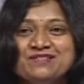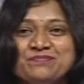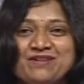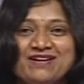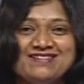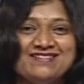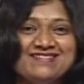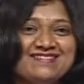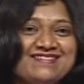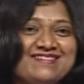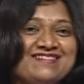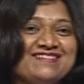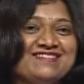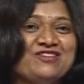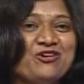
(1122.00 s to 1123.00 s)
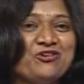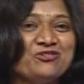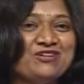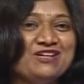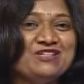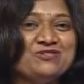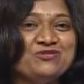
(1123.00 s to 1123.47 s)
masters,
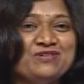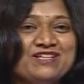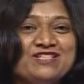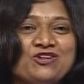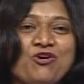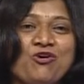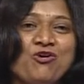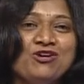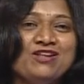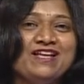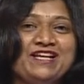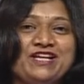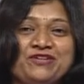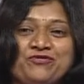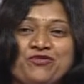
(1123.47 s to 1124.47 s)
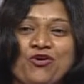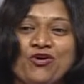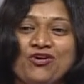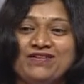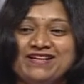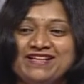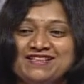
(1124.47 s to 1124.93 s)
doctor students all are
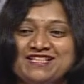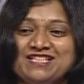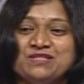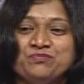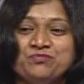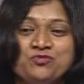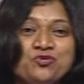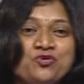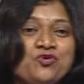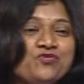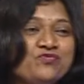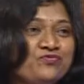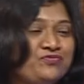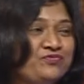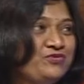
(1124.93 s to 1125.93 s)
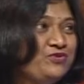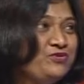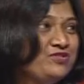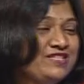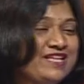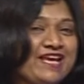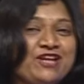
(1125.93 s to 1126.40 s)
involved in this move to
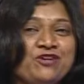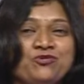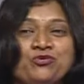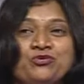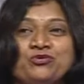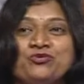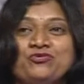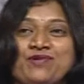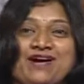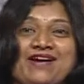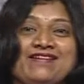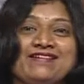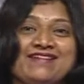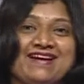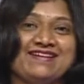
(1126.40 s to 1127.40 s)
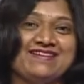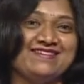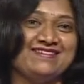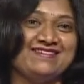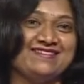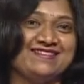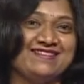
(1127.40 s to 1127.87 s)
say no to firecrackers.